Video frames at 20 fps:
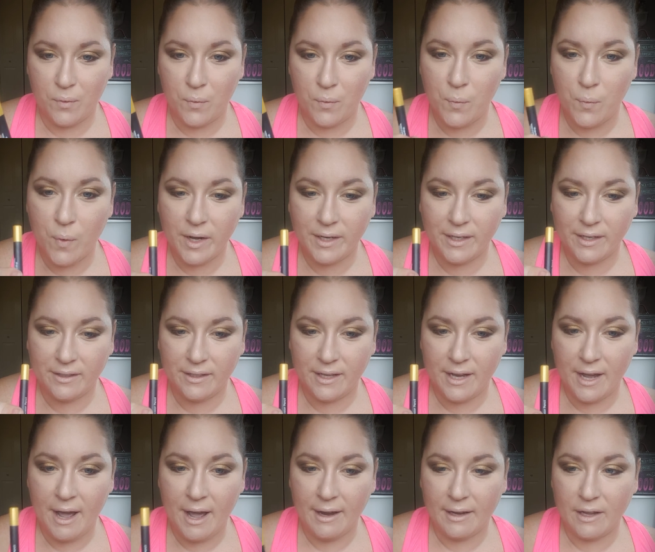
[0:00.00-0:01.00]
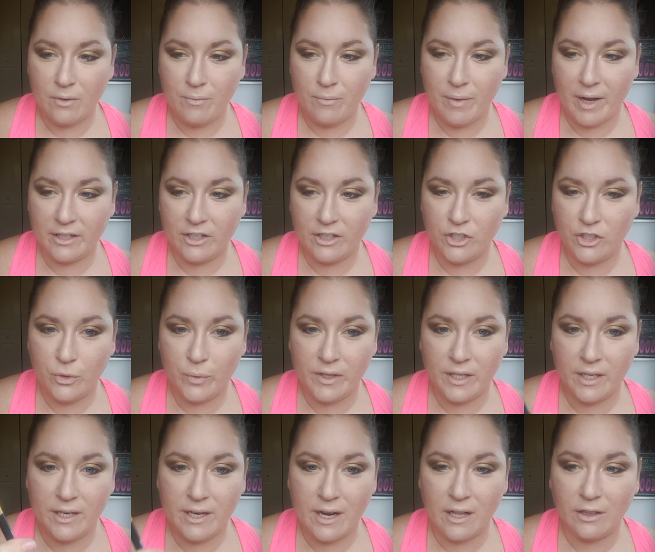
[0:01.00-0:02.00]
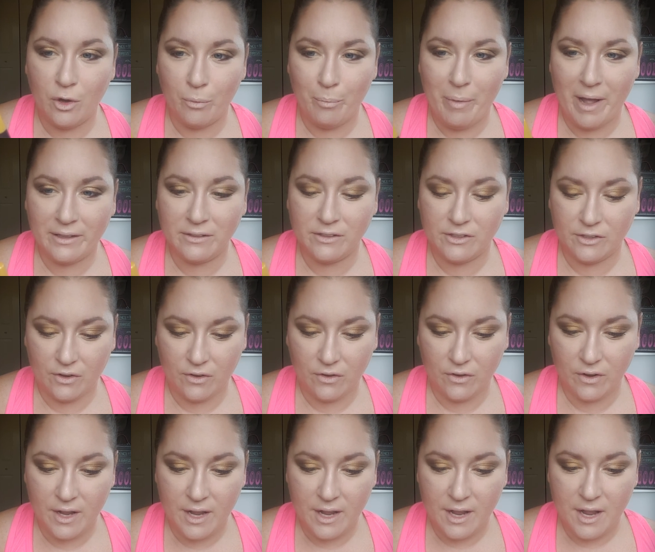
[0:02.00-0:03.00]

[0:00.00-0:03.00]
what in the heck am I going to do with a yellow pencil?